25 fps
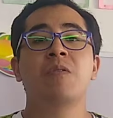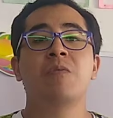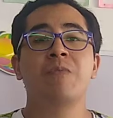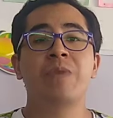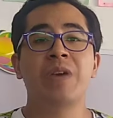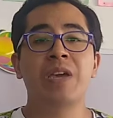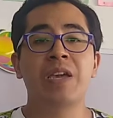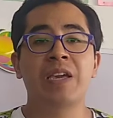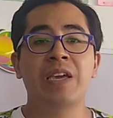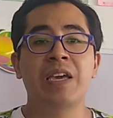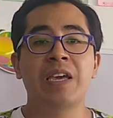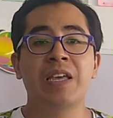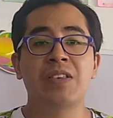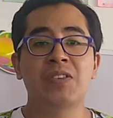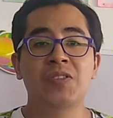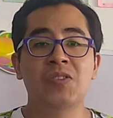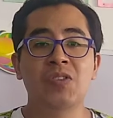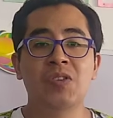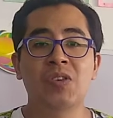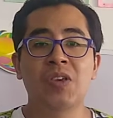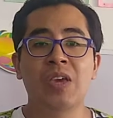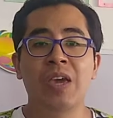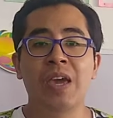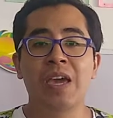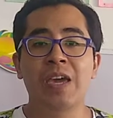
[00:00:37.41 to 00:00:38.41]
we can
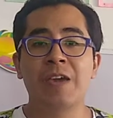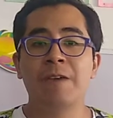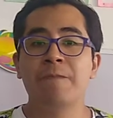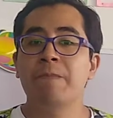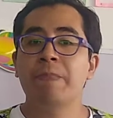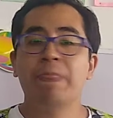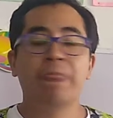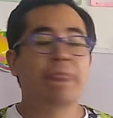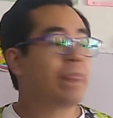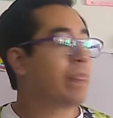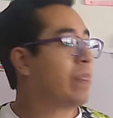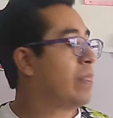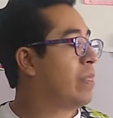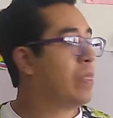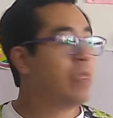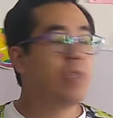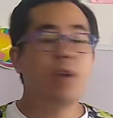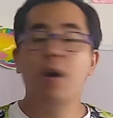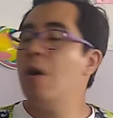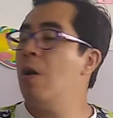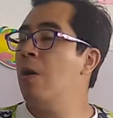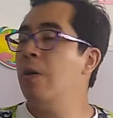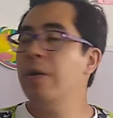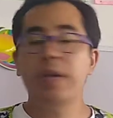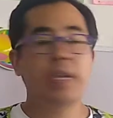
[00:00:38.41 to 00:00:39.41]
say
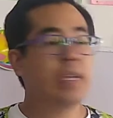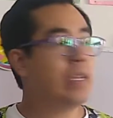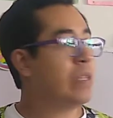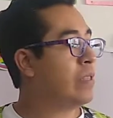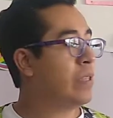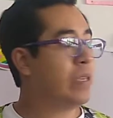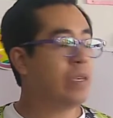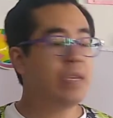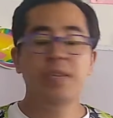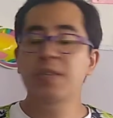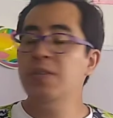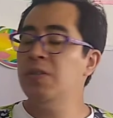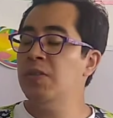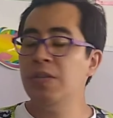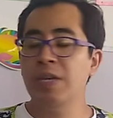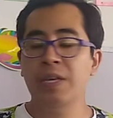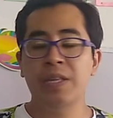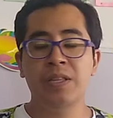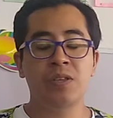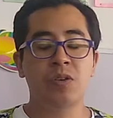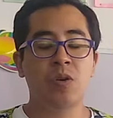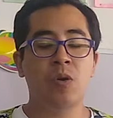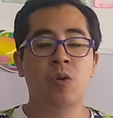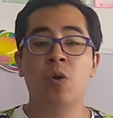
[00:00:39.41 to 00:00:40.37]
no, it isn't,